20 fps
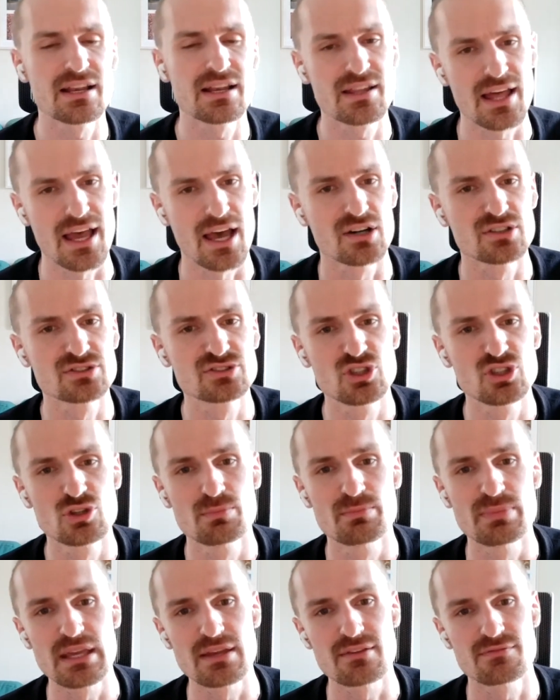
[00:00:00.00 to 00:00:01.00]
The
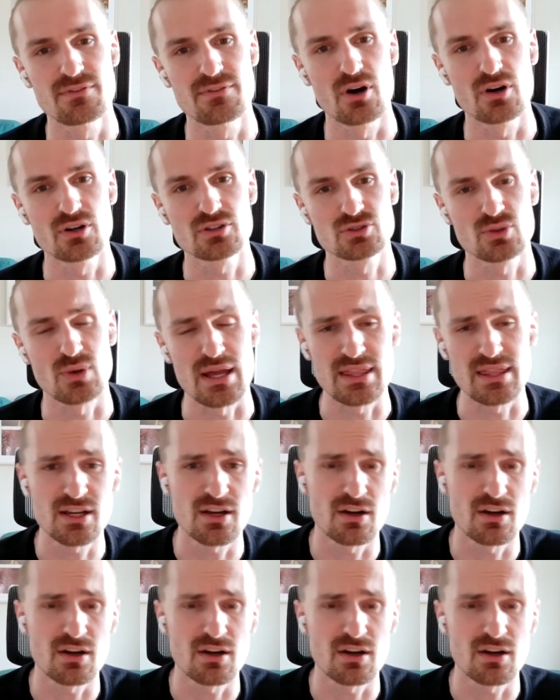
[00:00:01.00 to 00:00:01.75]
L2BEAT folks, who I think are